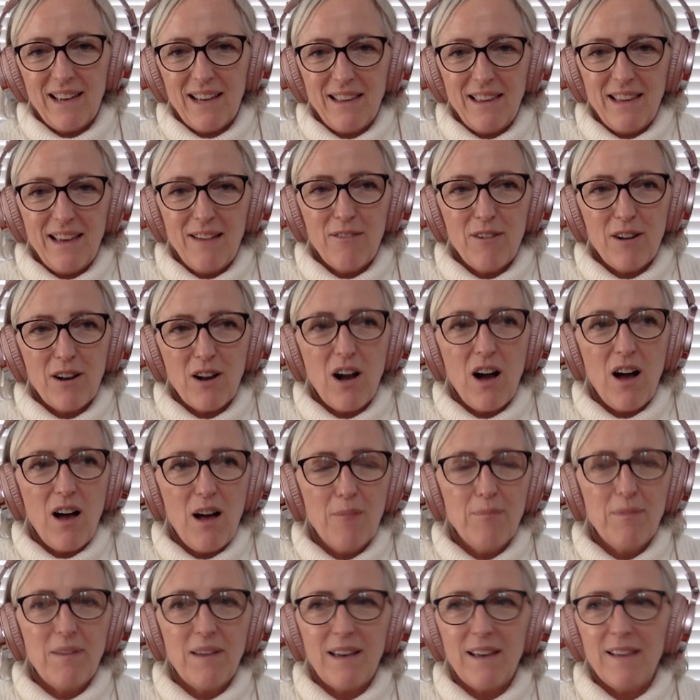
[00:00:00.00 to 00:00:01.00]
And there are
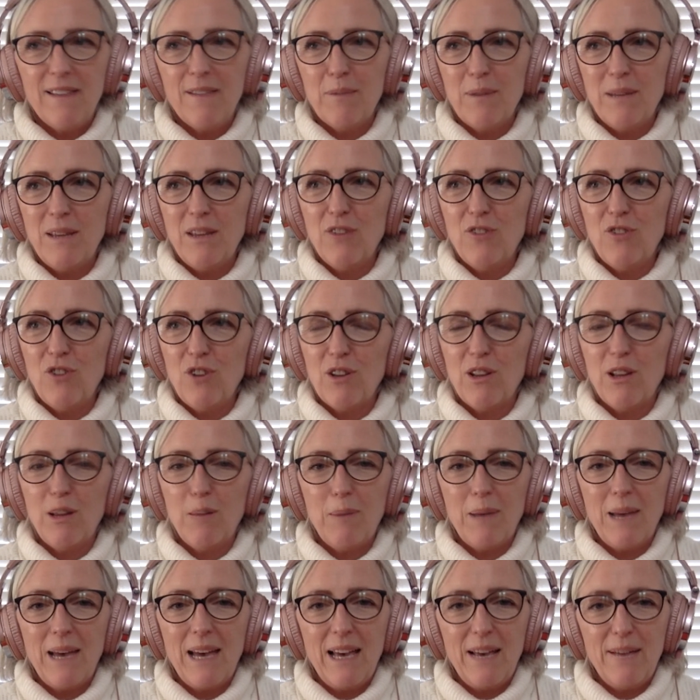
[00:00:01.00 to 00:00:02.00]
calm days when the toddler
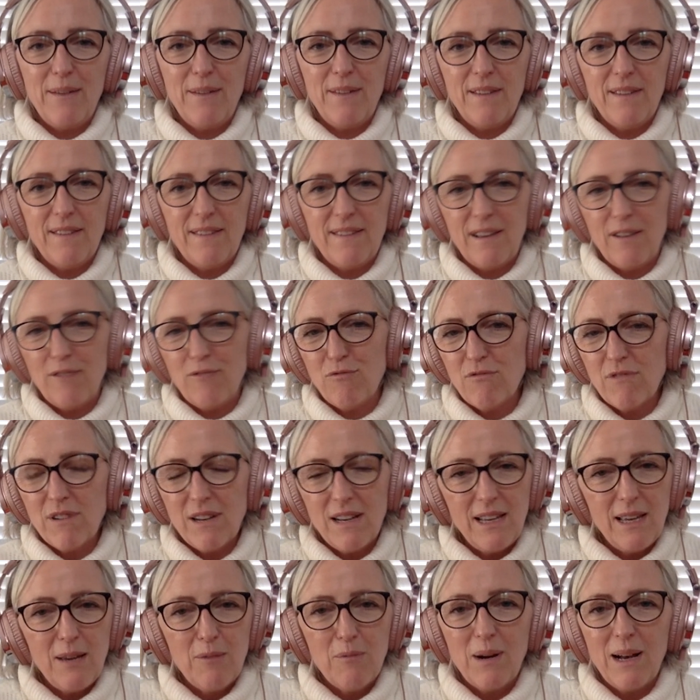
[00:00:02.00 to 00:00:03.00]
behaves itself
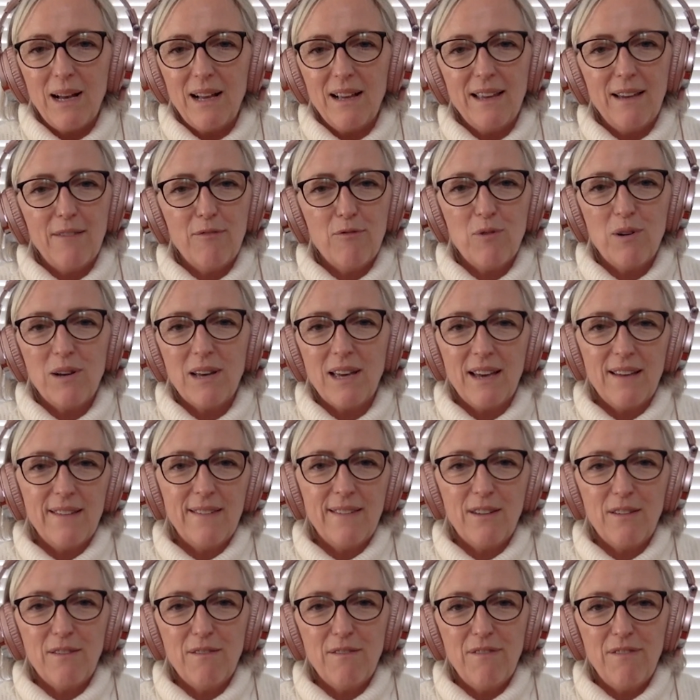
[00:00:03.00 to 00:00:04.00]
really well, everyone
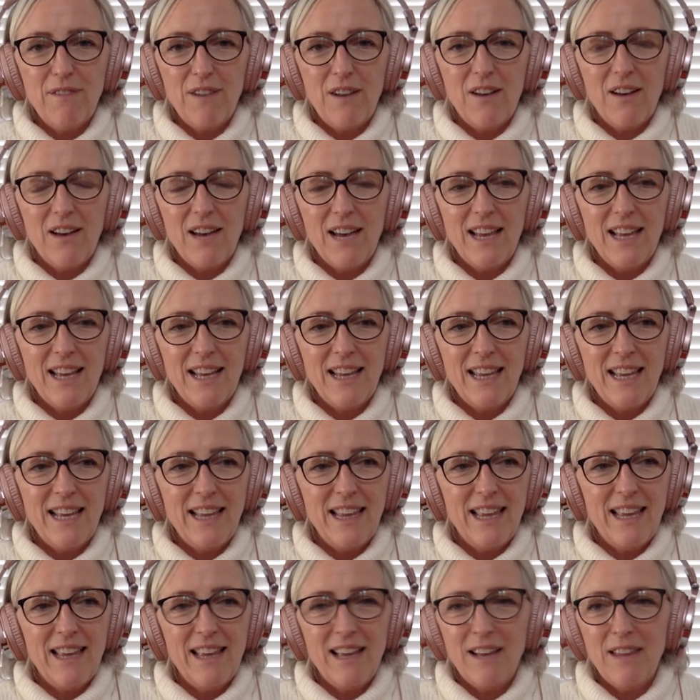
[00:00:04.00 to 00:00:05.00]
gets on fine. And
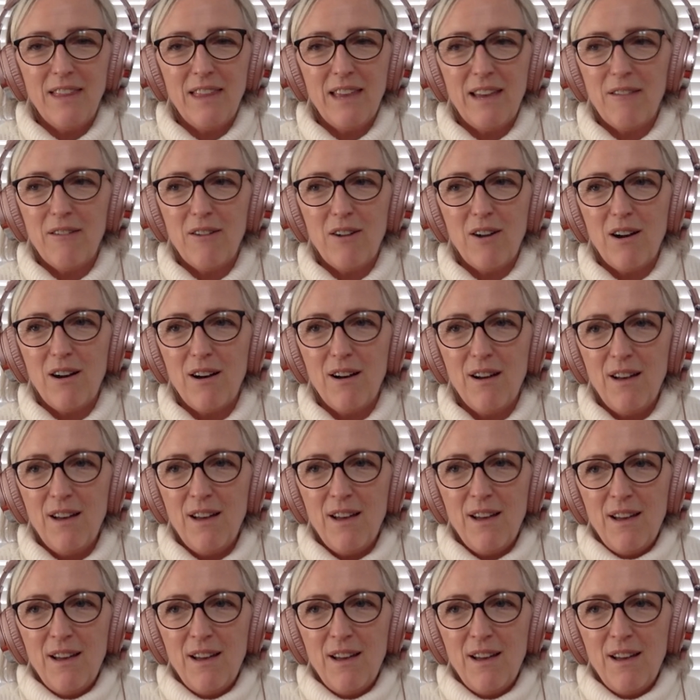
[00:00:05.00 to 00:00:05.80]
then there are